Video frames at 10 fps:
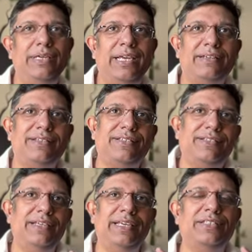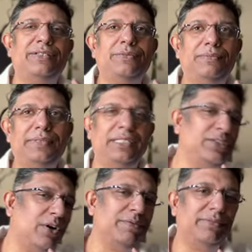He's
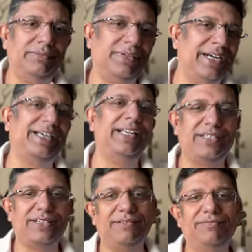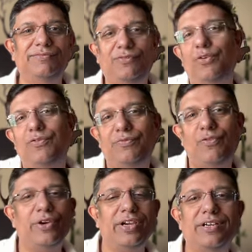got at least
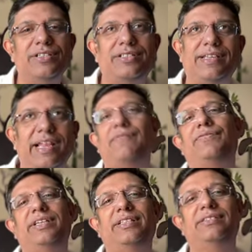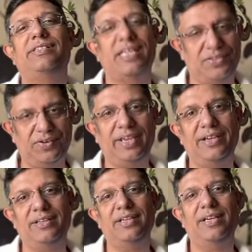four years left in Test
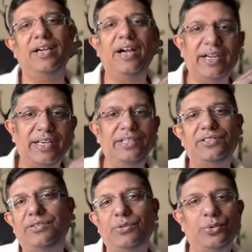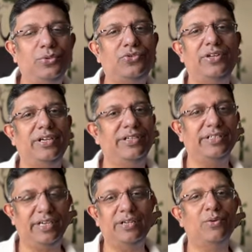cricket, at least 2 to 3
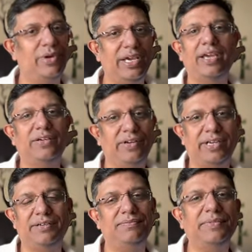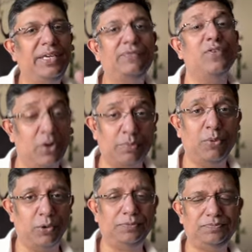years in ODI cricket, if not
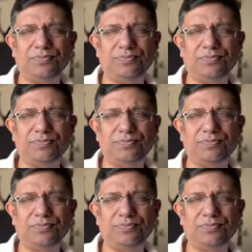more.